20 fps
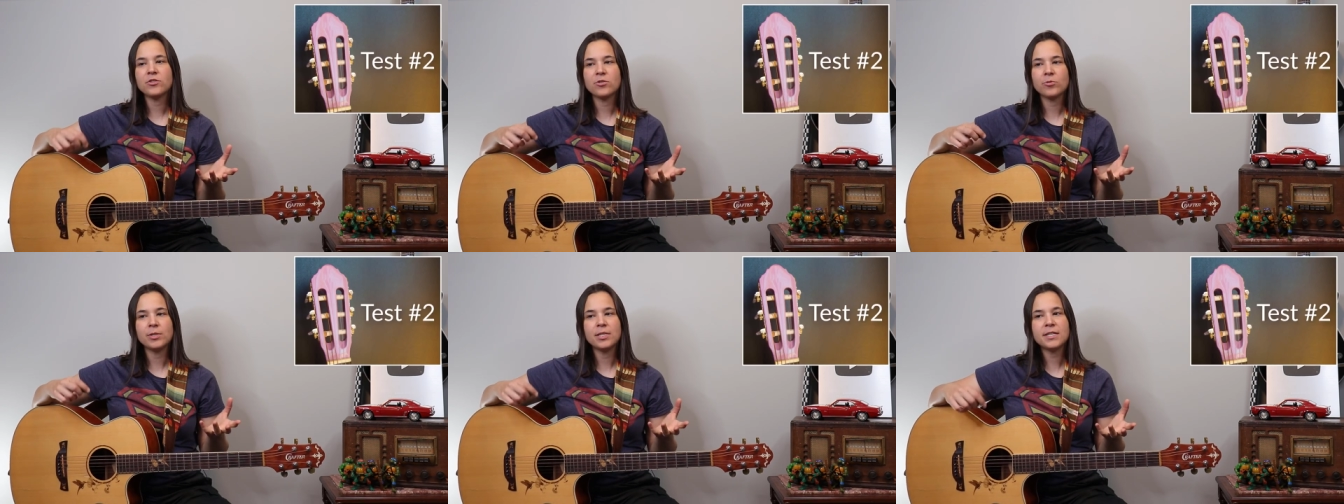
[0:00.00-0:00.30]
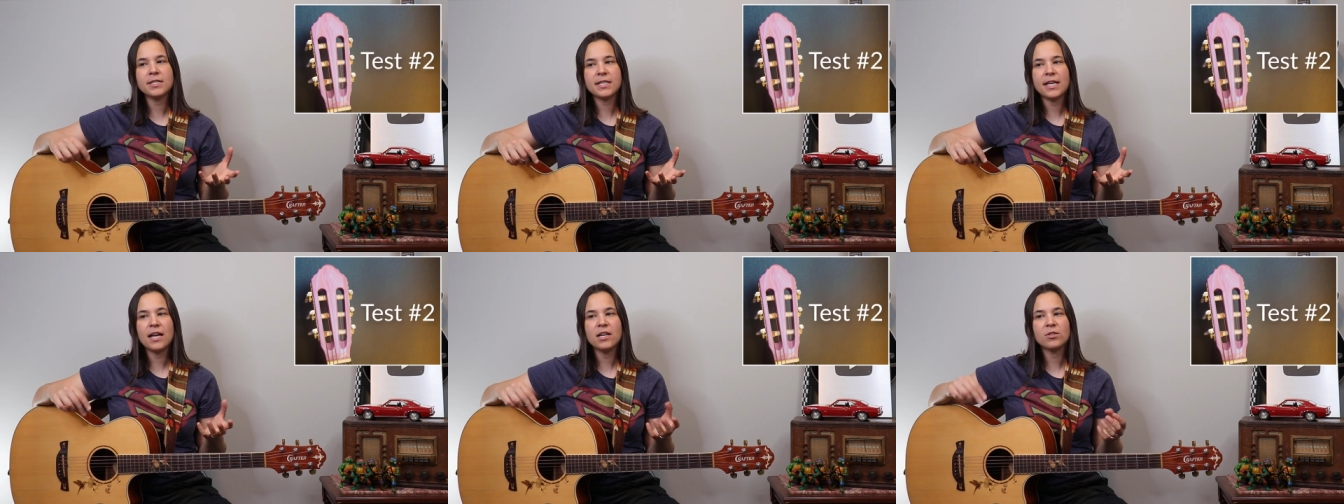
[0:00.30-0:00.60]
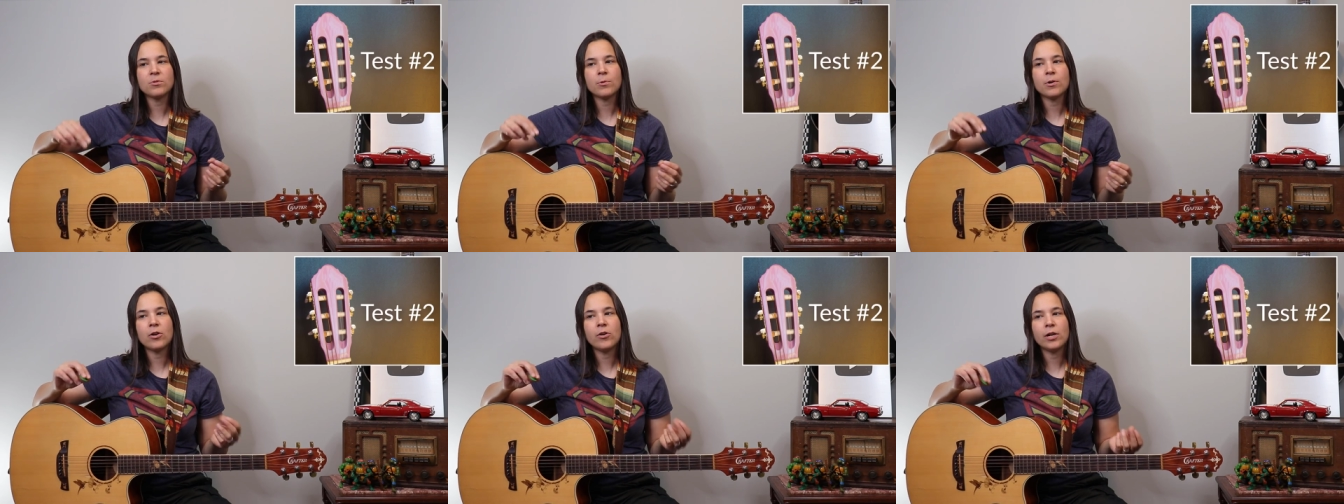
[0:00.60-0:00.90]
So in this
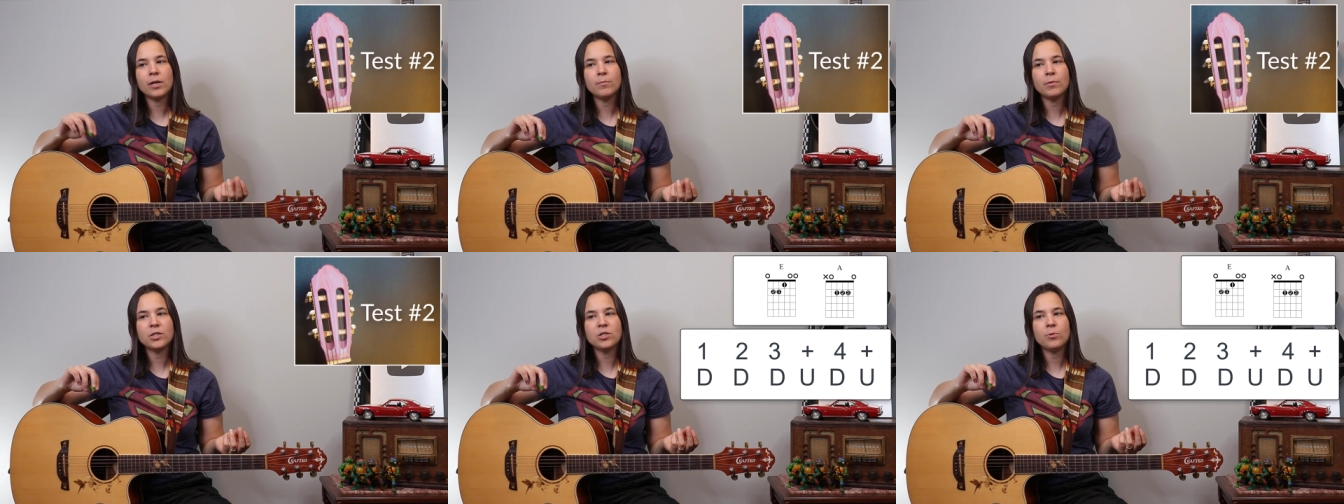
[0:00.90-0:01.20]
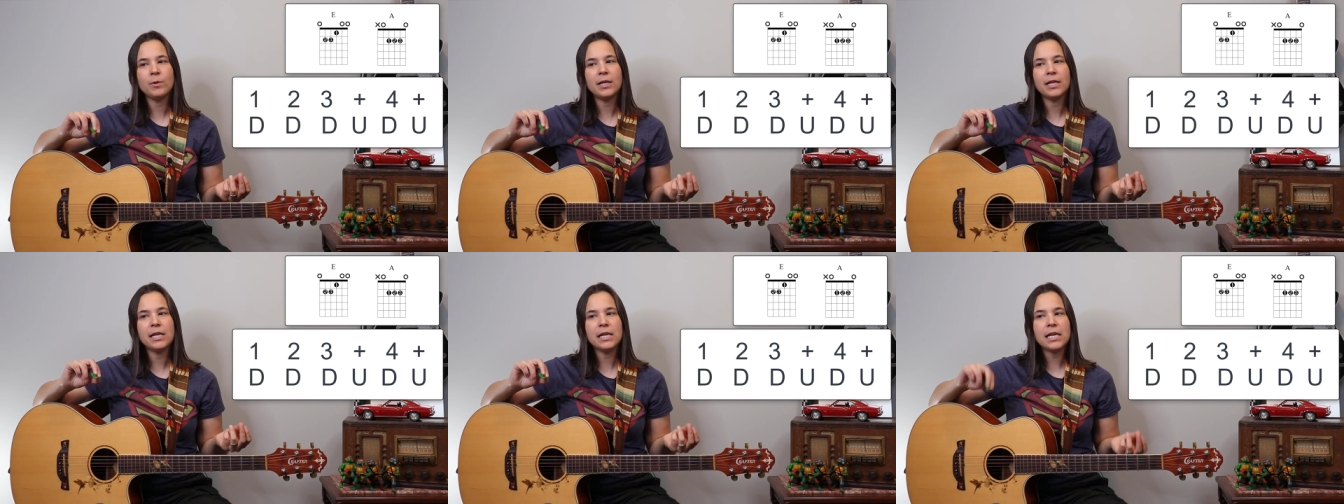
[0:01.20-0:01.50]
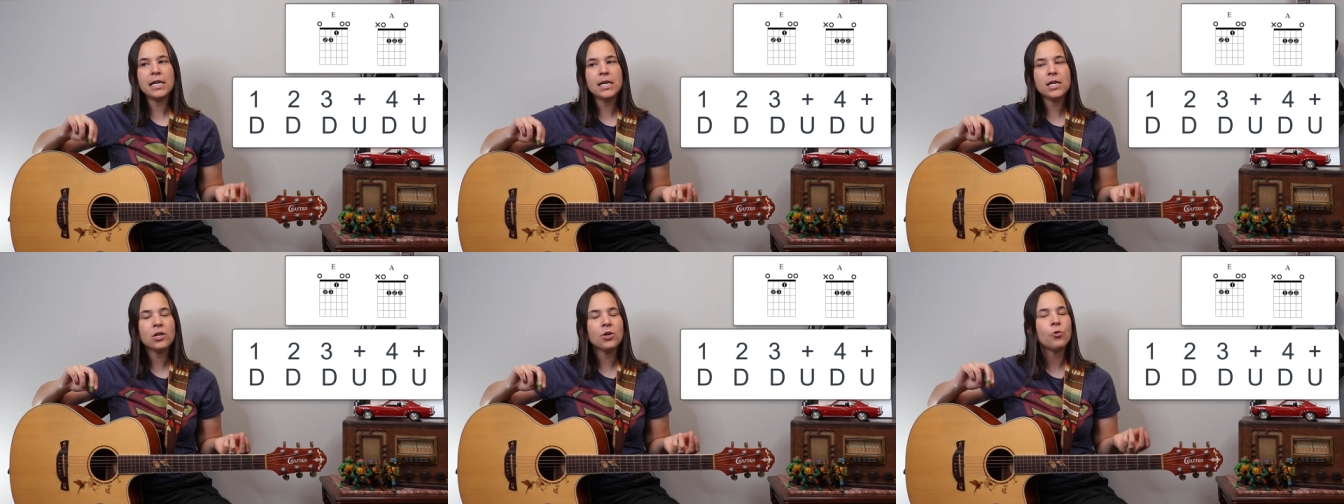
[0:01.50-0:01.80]
case, we're going between an
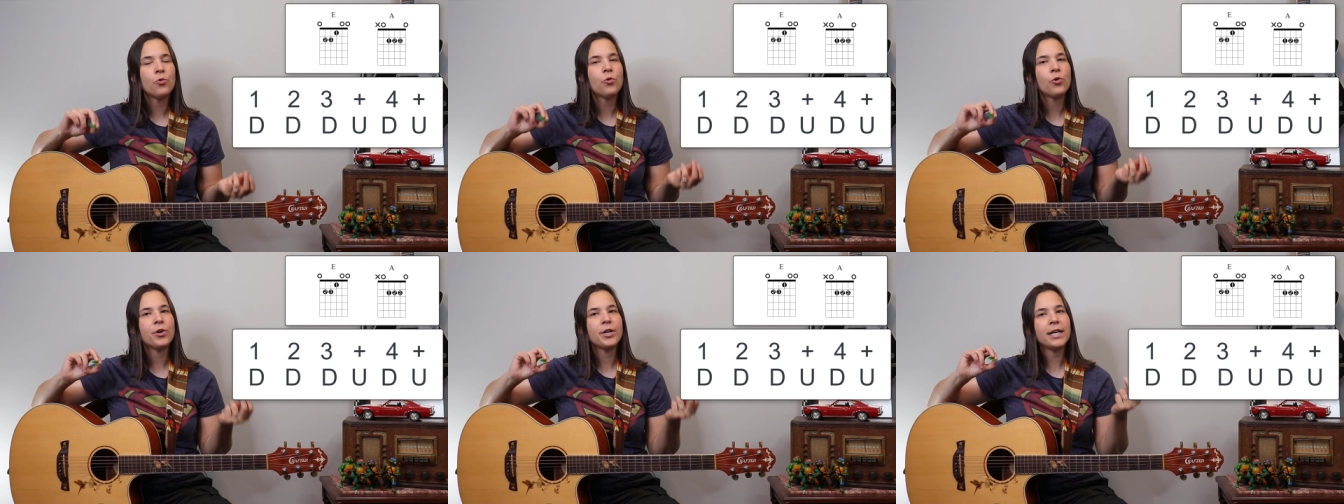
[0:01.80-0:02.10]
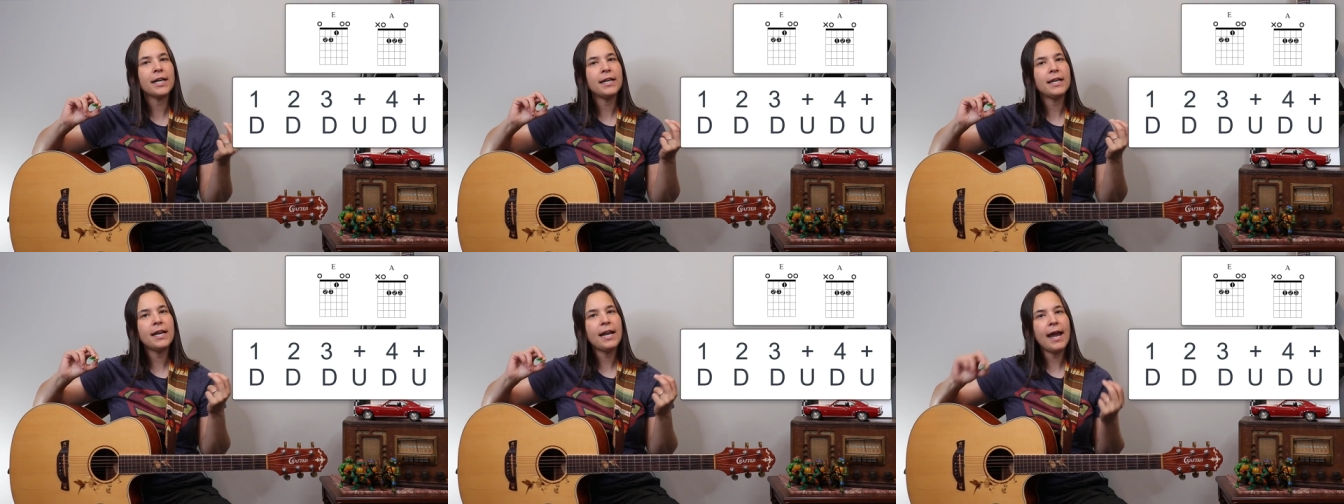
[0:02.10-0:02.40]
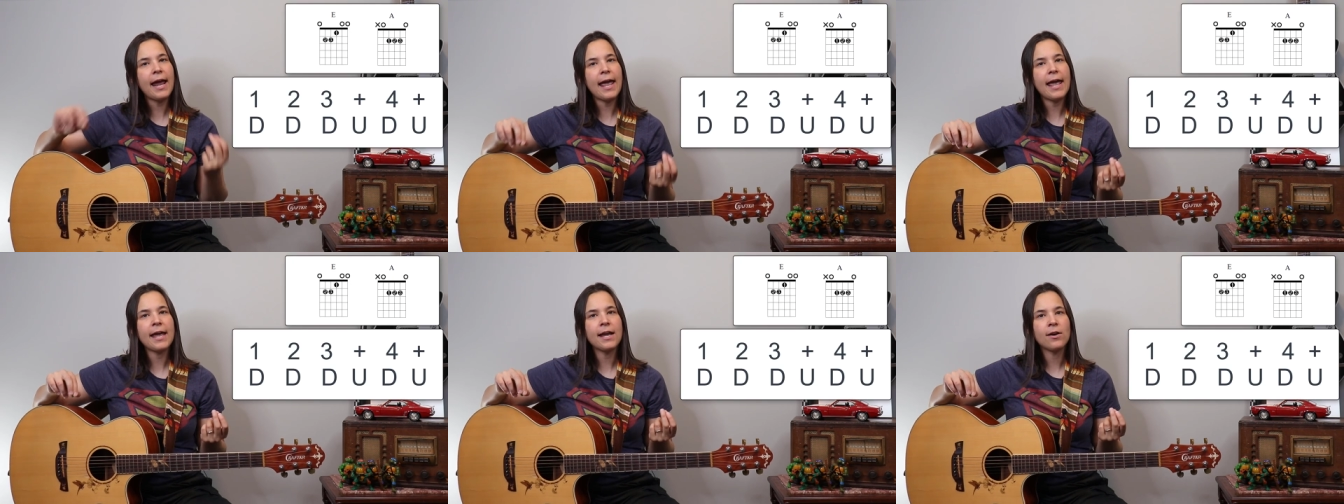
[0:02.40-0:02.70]
E chord and
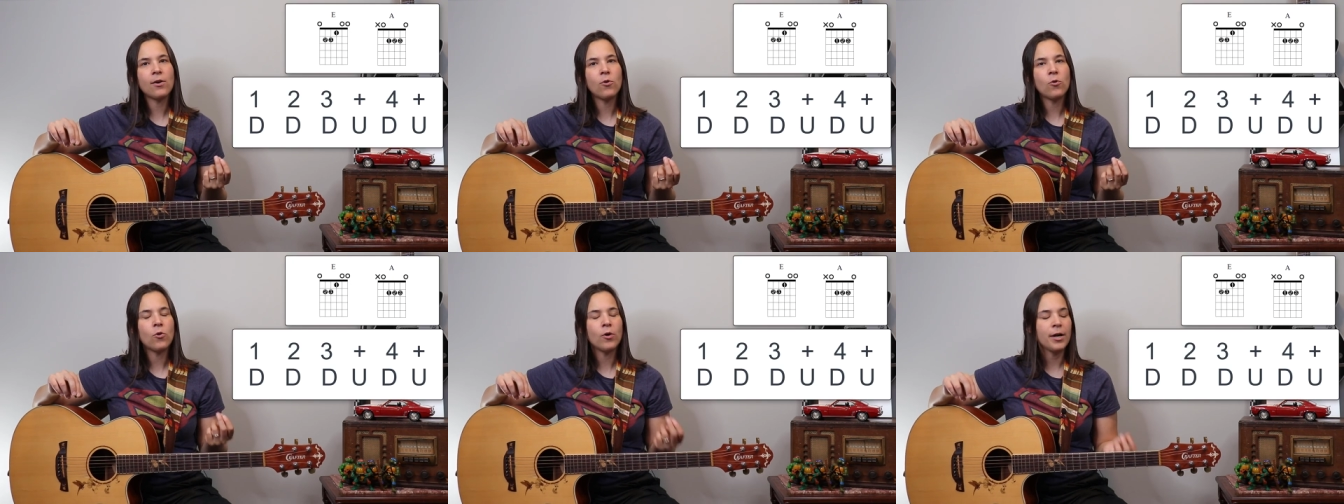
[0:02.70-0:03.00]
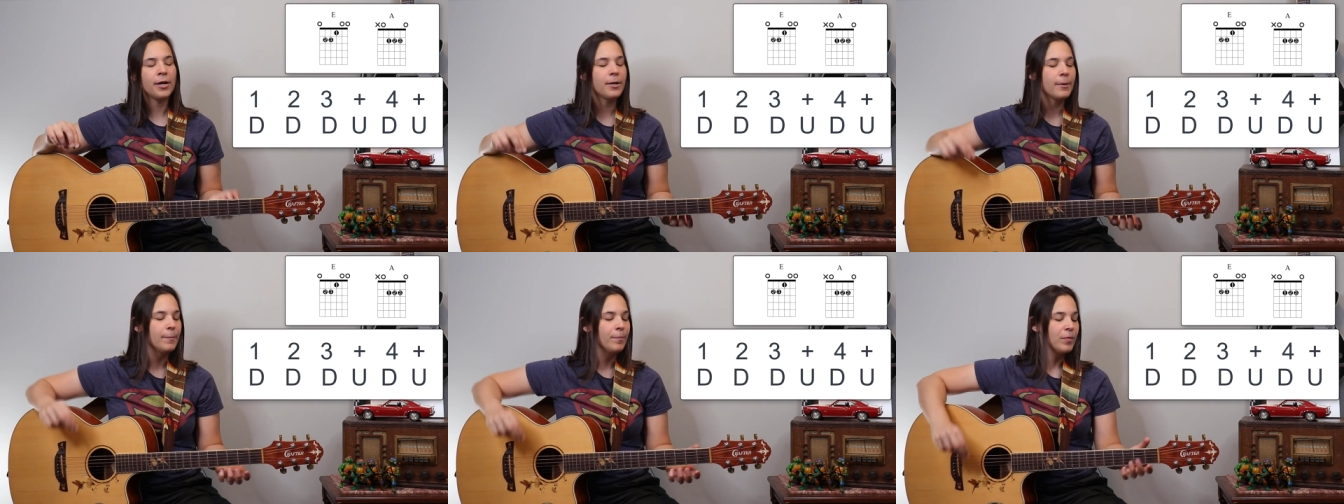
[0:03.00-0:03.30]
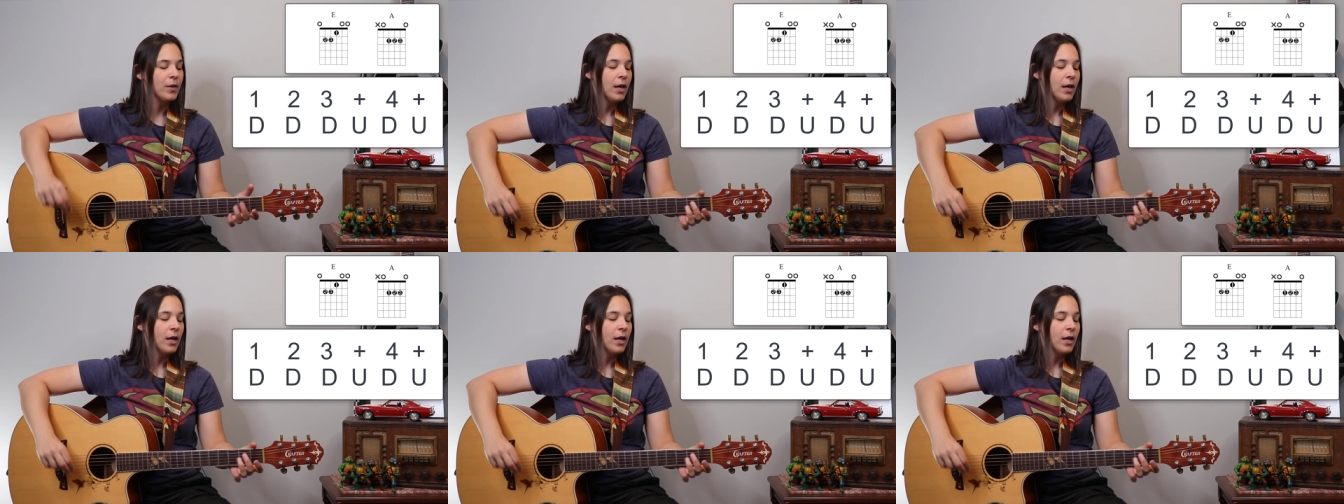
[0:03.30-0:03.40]
an A chord.